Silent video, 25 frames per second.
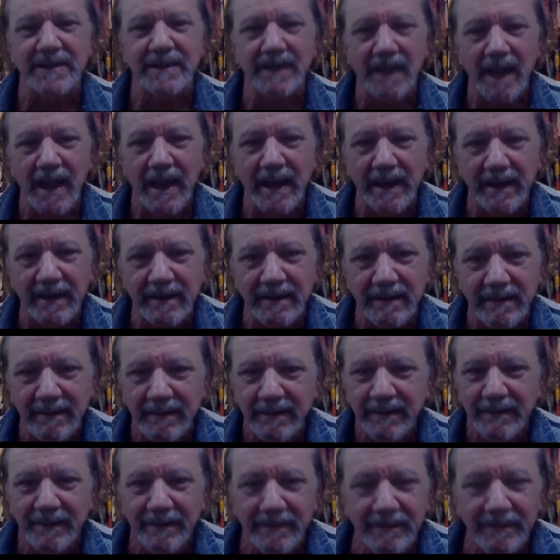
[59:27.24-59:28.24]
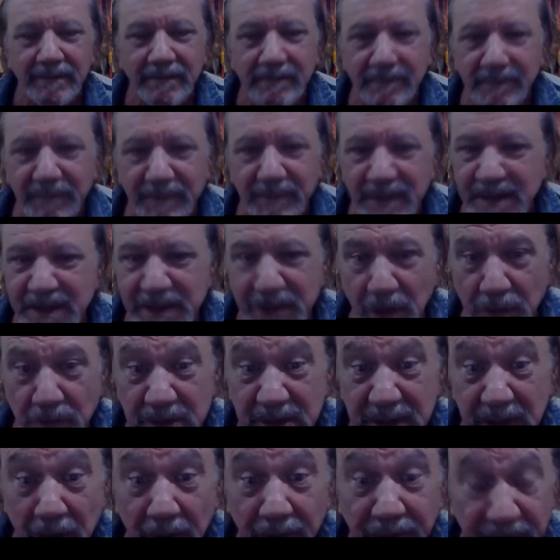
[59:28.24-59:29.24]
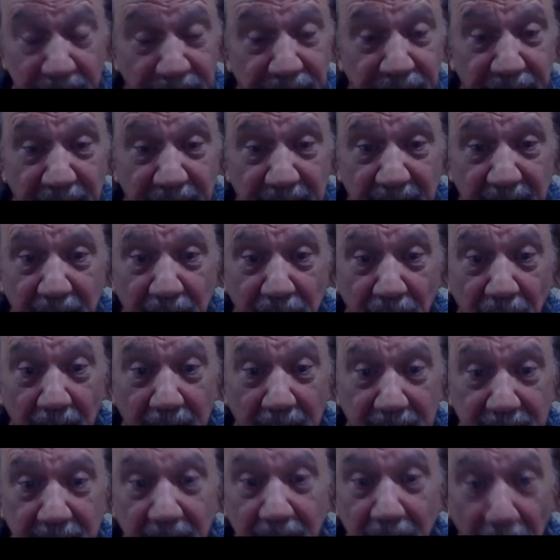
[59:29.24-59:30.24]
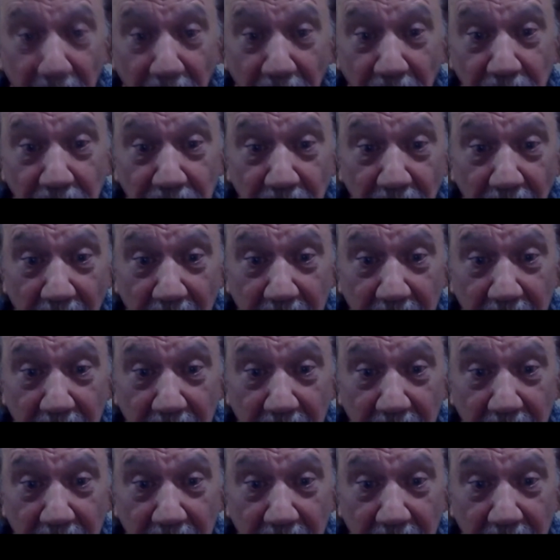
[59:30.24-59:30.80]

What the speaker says: like so self-defeating right there, right?